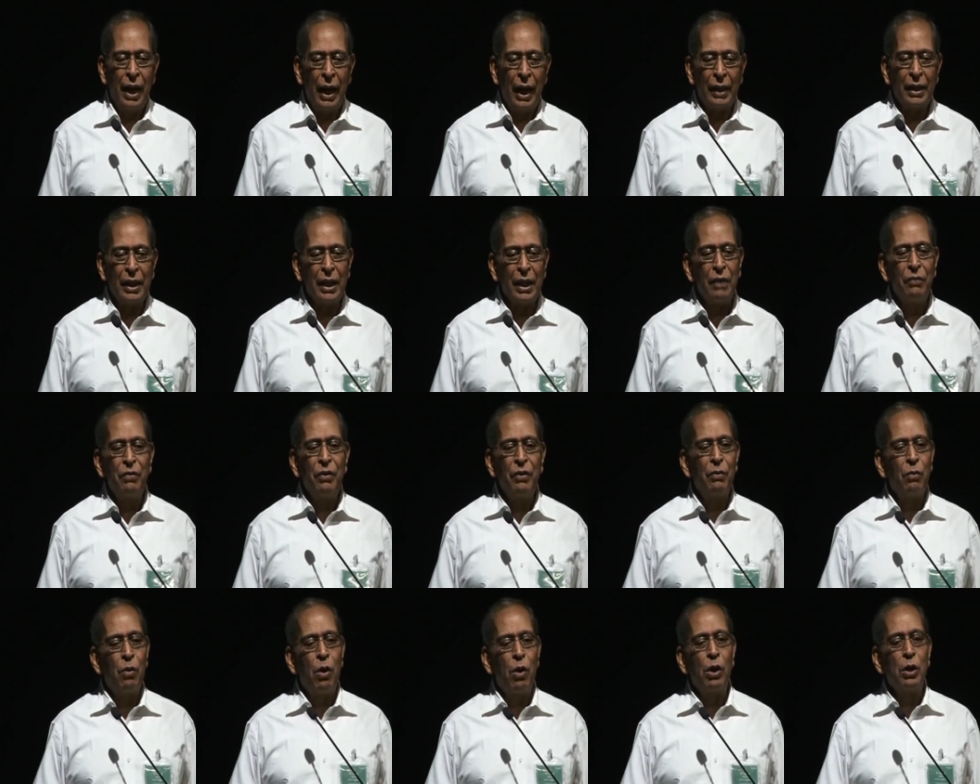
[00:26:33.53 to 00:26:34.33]
I think if
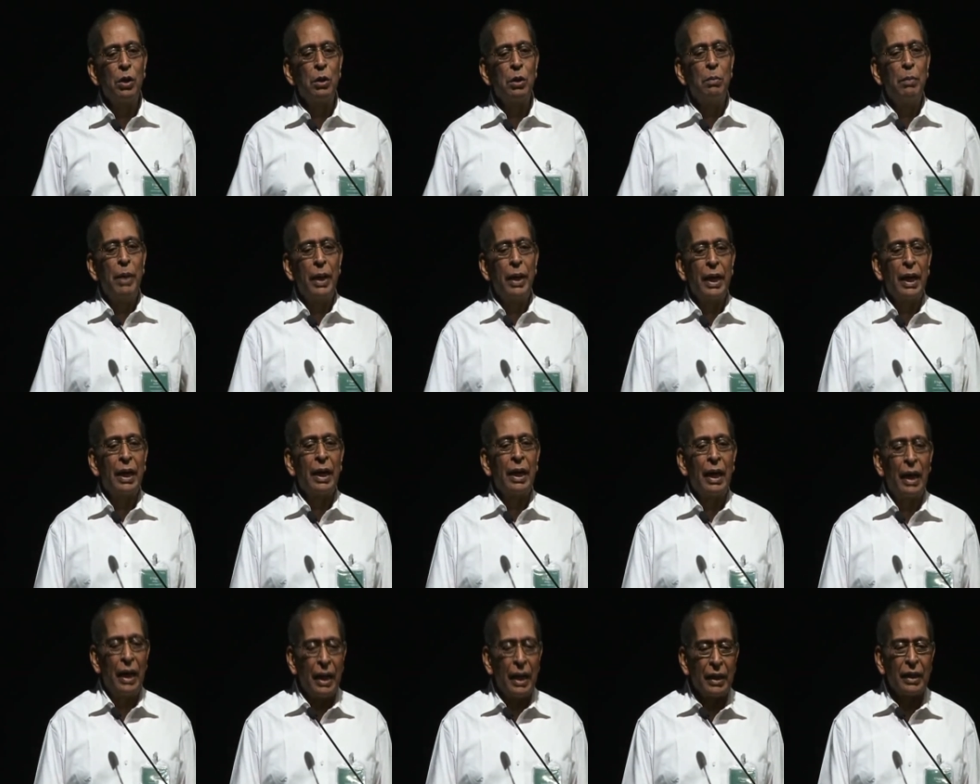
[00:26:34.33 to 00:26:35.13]
we want to make a
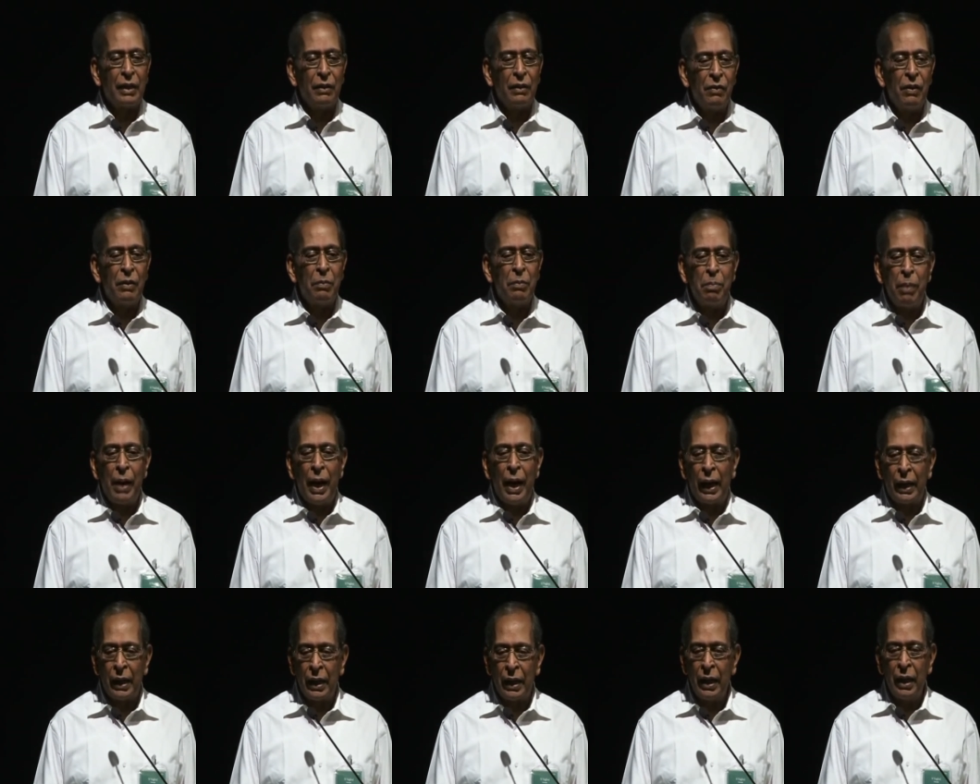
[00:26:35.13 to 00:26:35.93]
collective
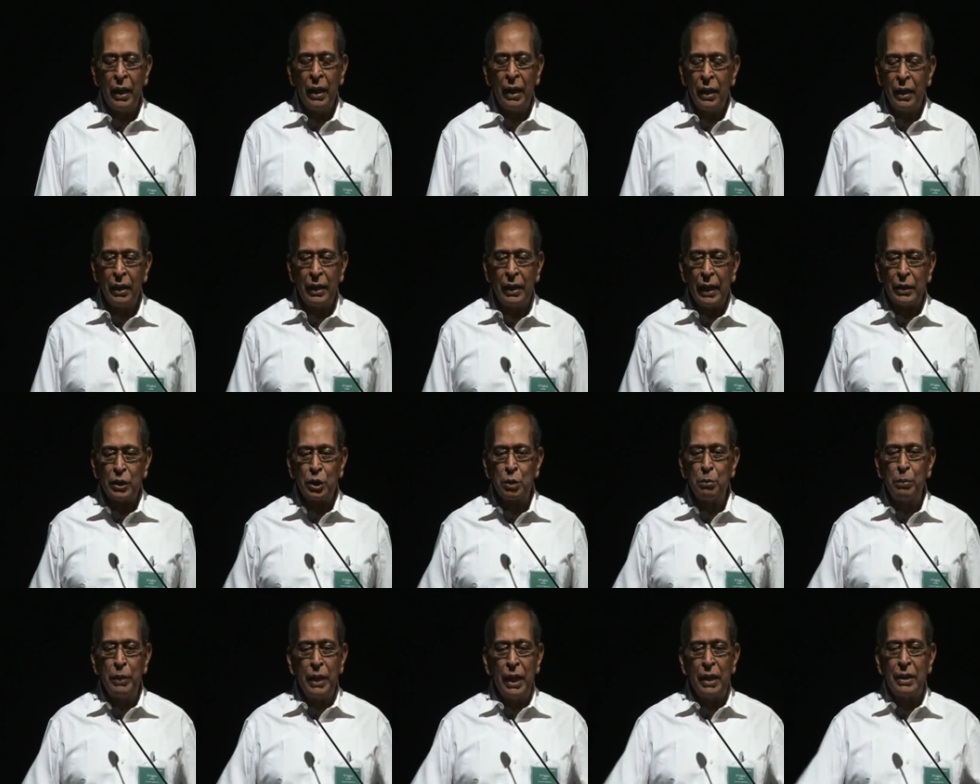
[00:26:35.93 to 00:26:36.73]
impact, it
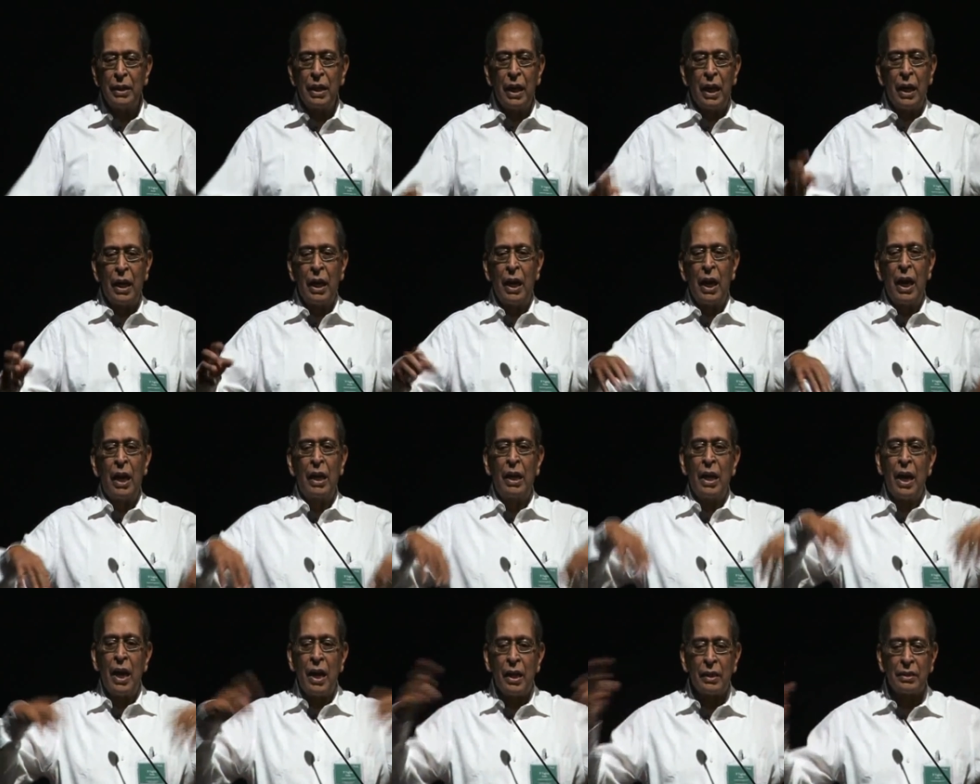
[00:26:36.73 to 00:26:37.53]
has to be either an
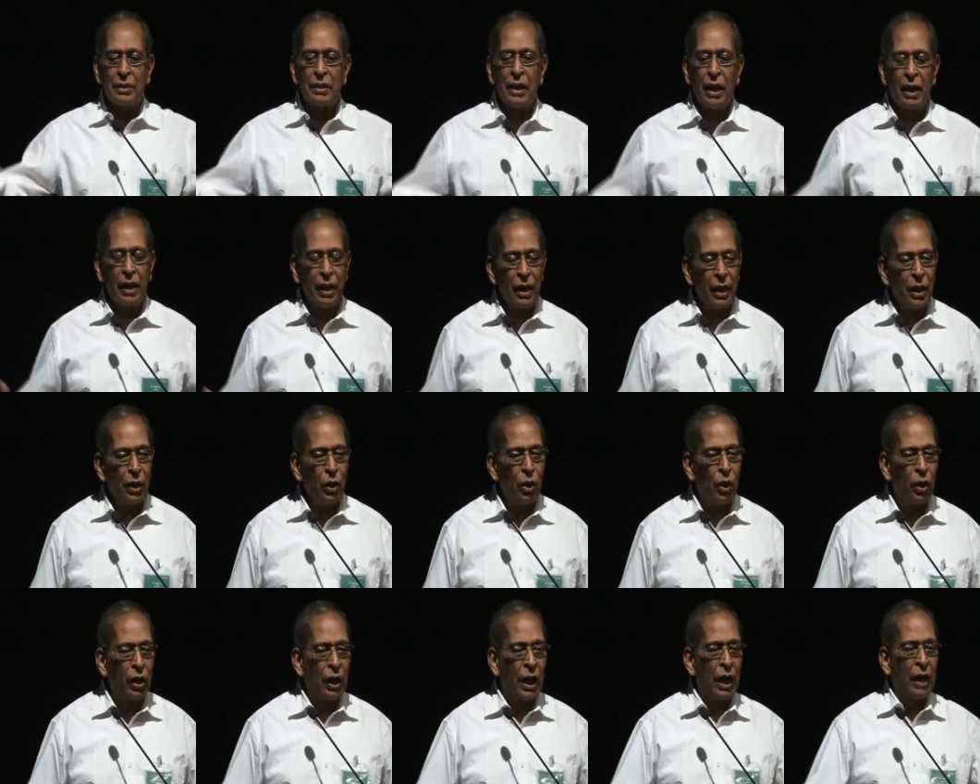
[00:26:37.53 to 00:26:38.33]
Anna
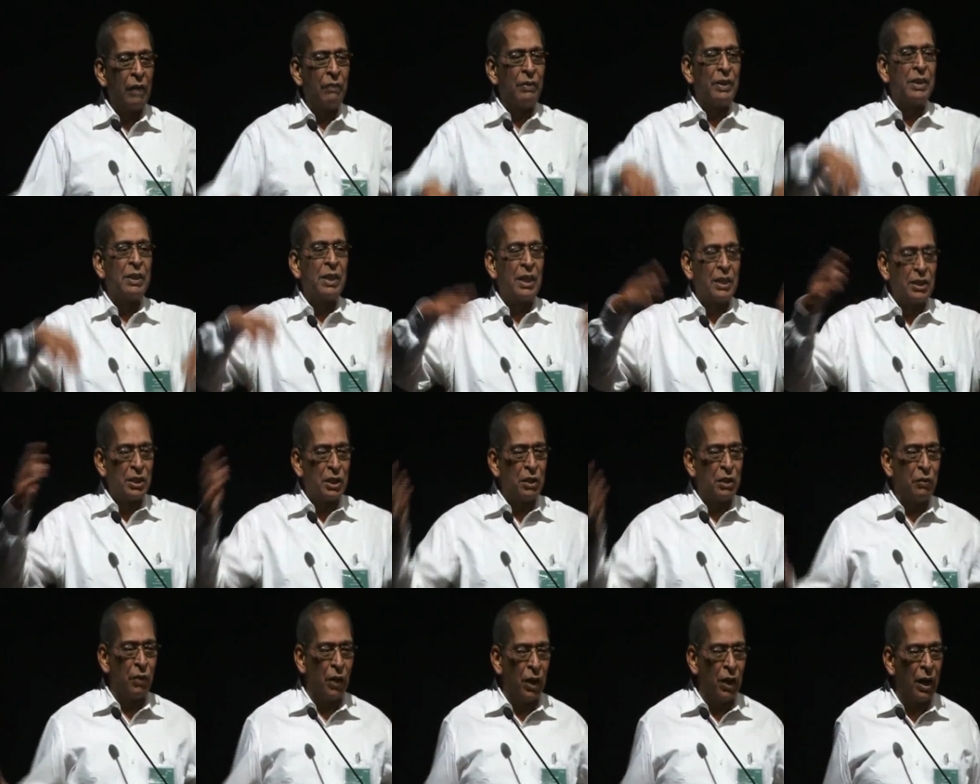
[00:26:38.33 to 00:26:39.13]
Hazare or Arvind
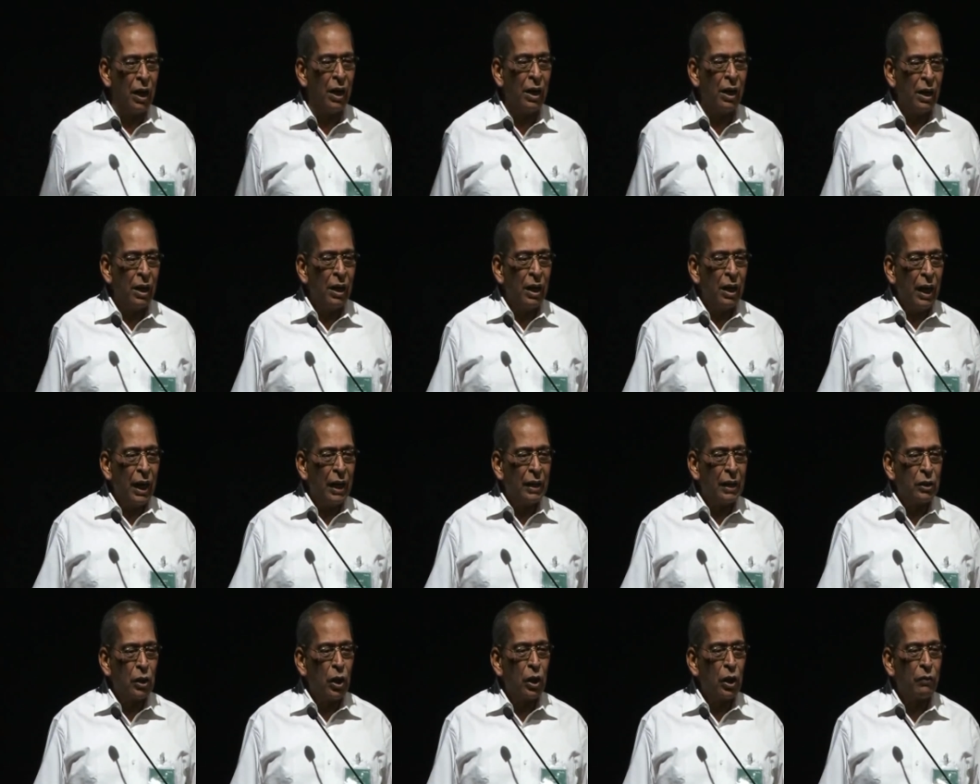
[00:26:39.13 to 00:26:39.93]
Kejriwal
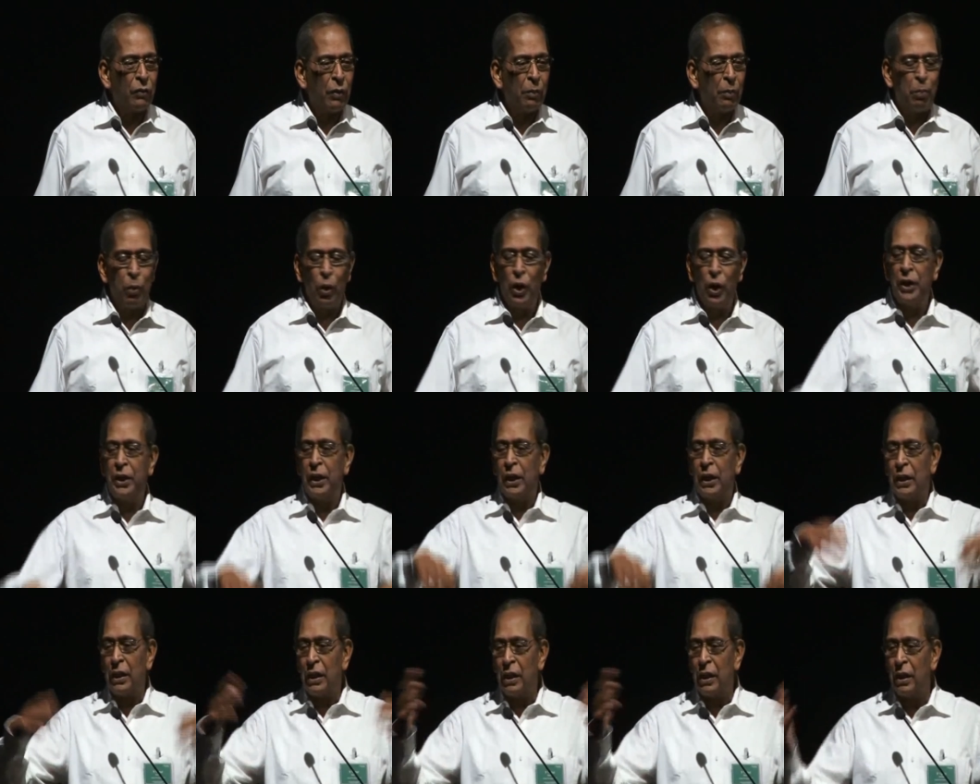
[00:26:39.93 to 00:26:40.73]
a sort of a
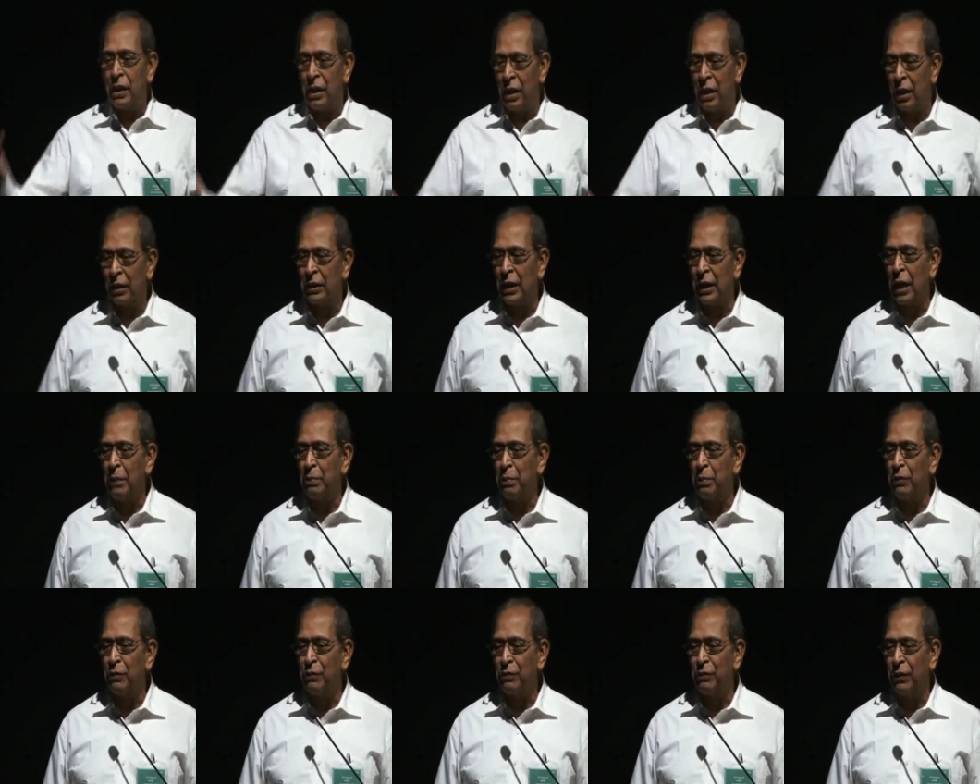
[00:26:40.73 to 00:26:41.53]
political uh,
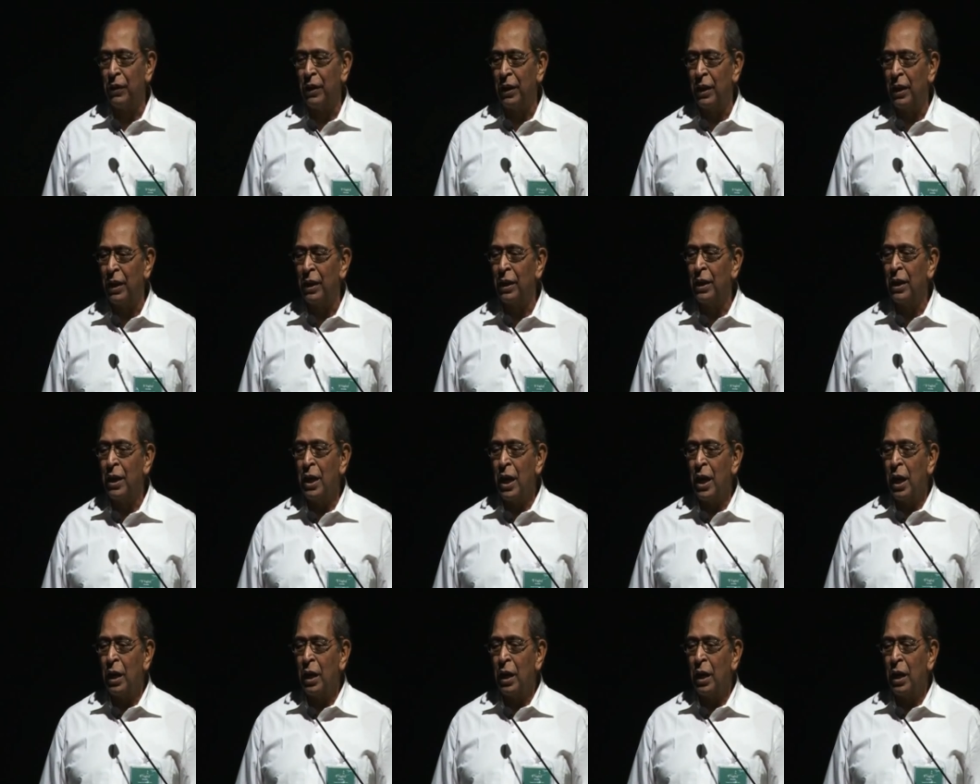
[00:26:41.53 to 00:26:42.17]
type of uh,